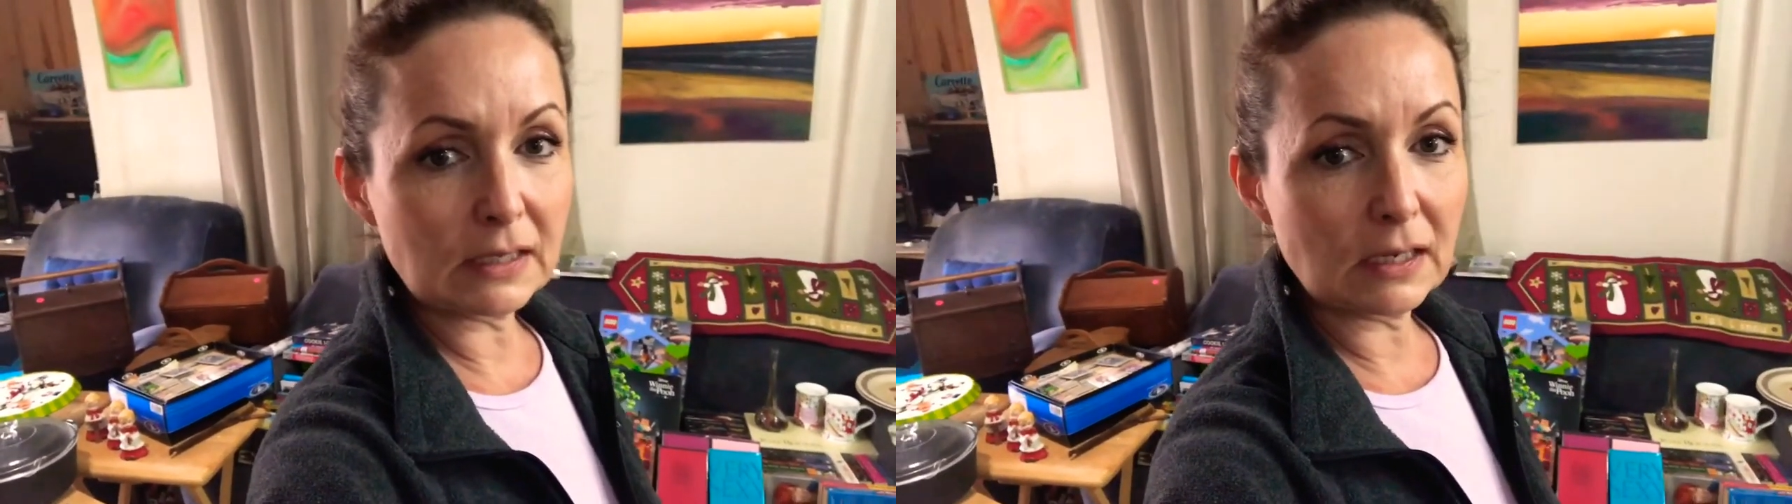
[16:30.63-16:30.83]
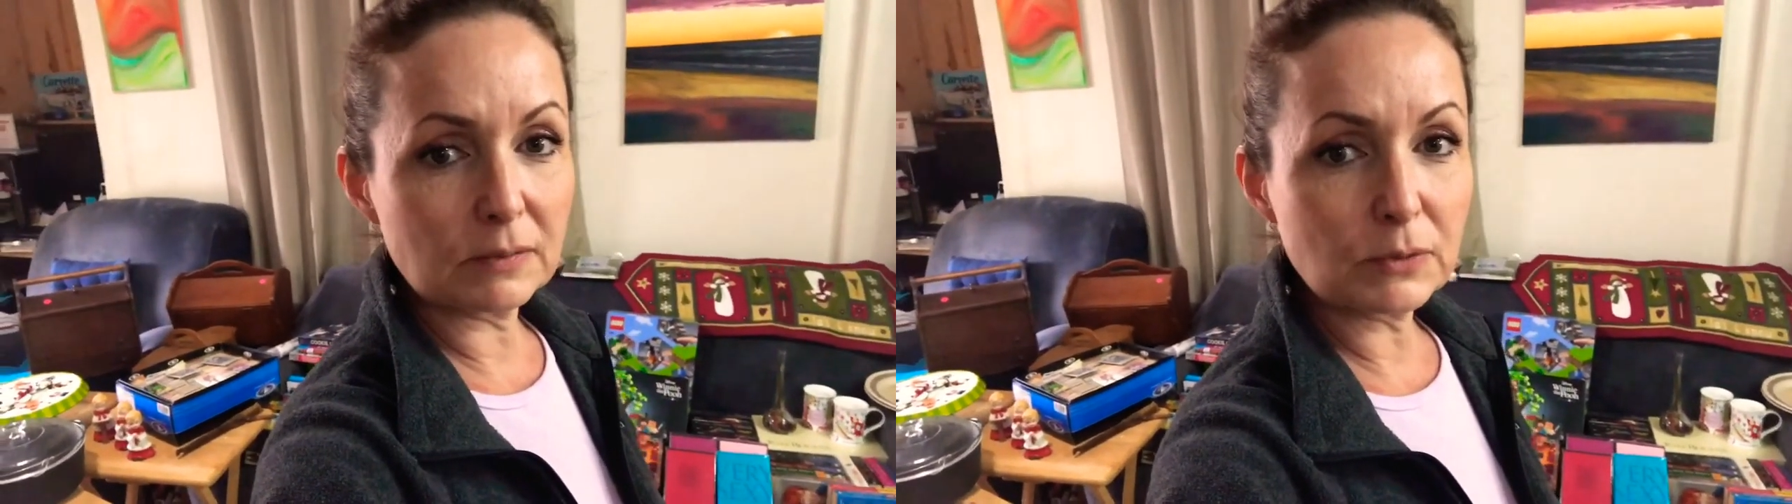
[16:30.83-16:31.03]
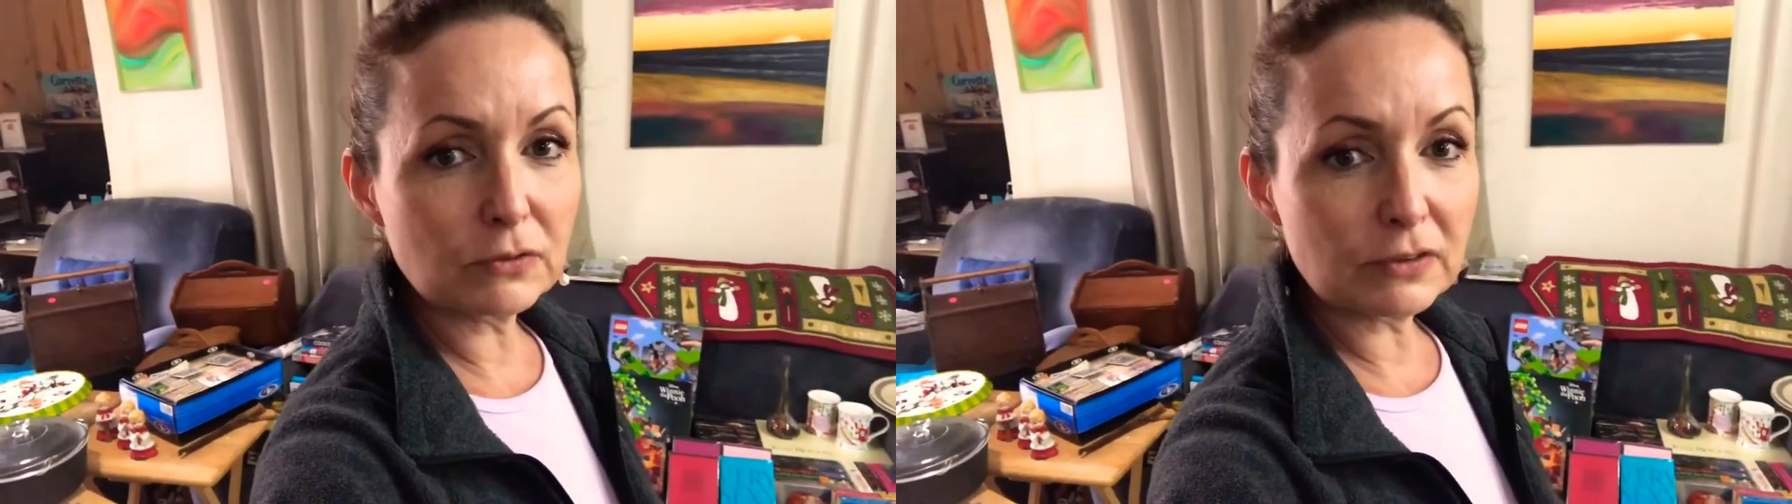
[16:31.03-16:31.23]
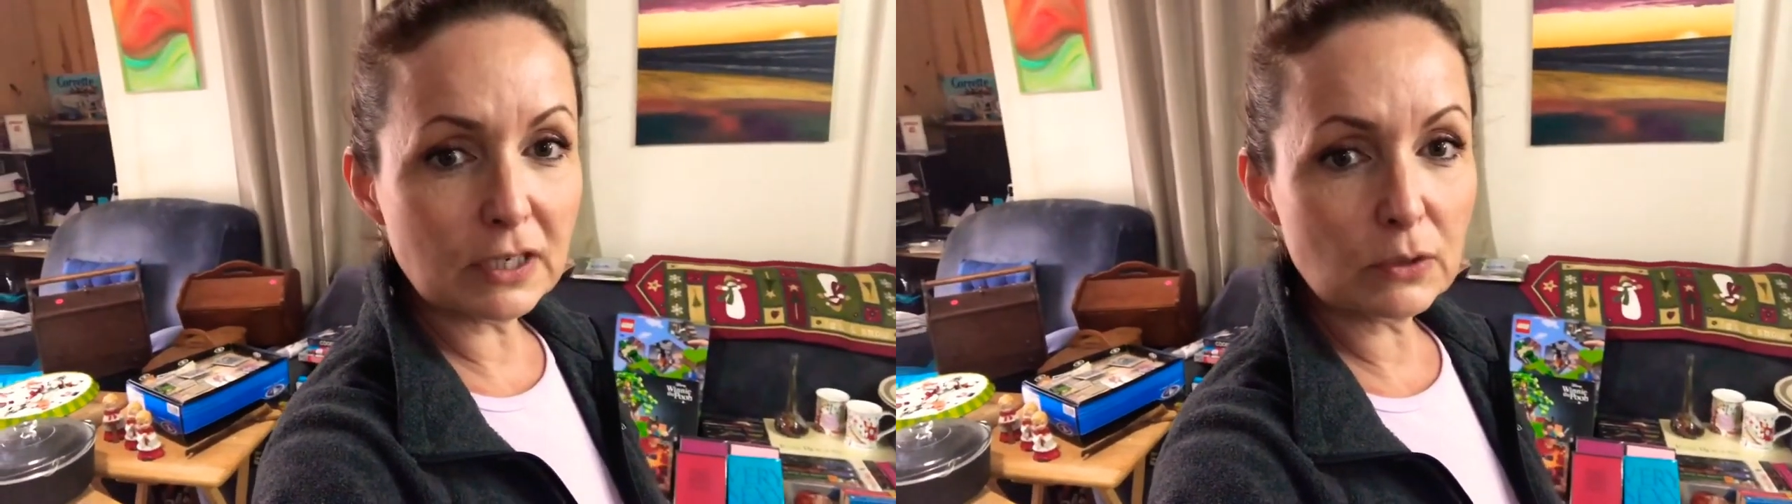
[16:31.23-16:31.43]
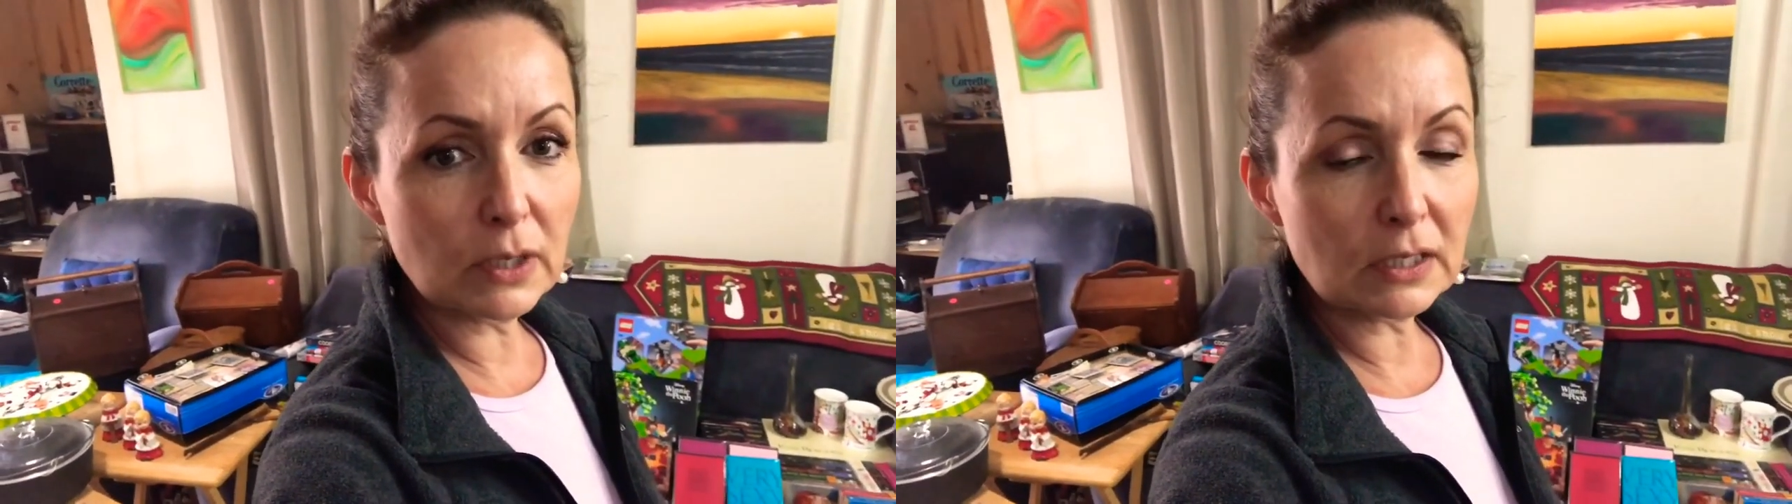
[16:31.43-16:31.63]
not move
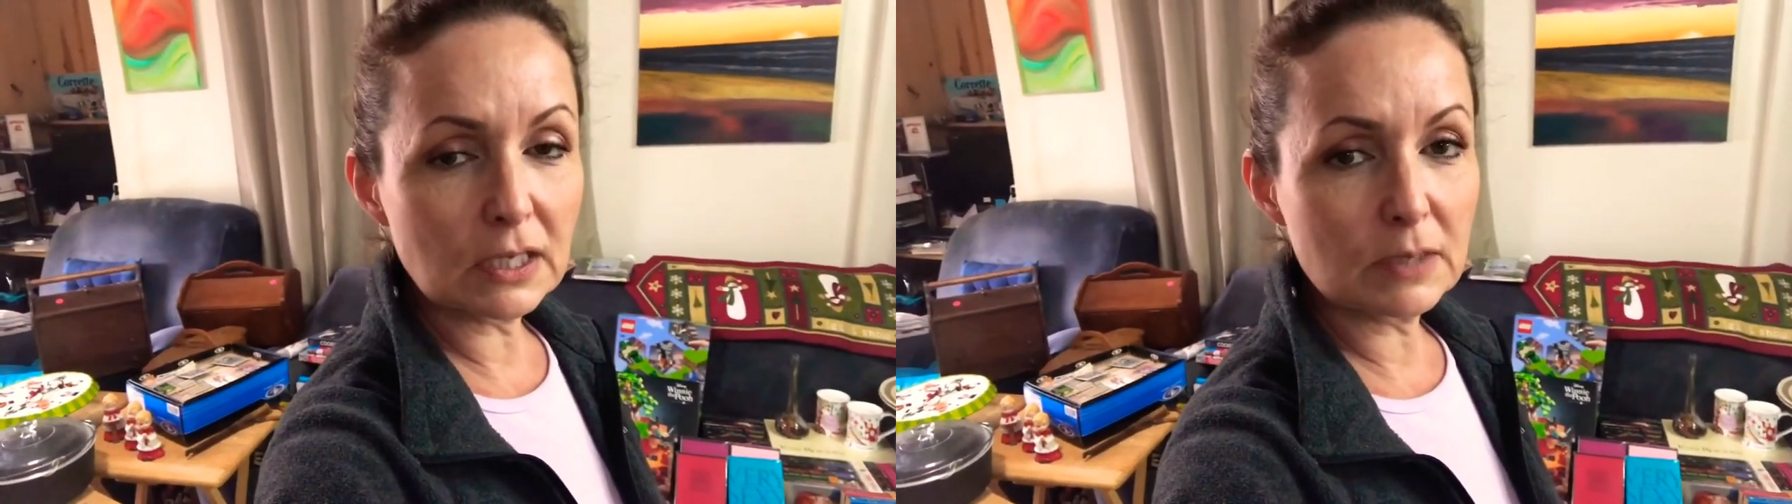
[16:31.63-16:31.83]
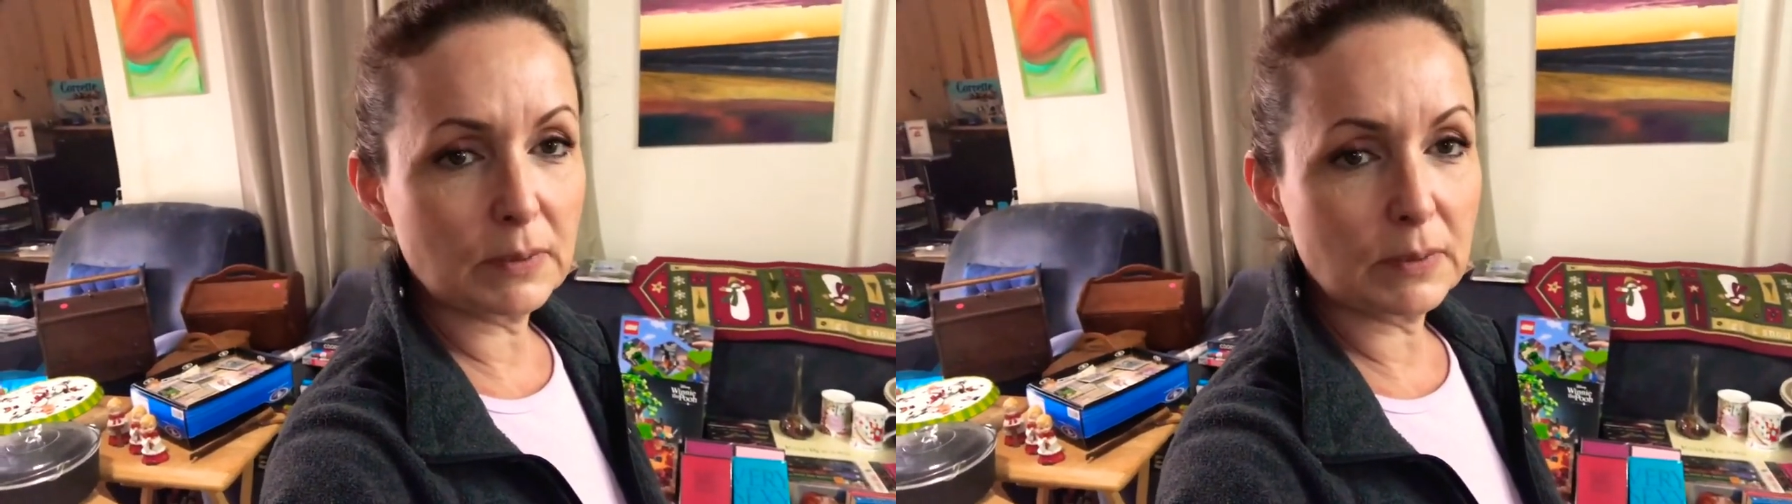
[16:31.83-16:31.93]
very quickly,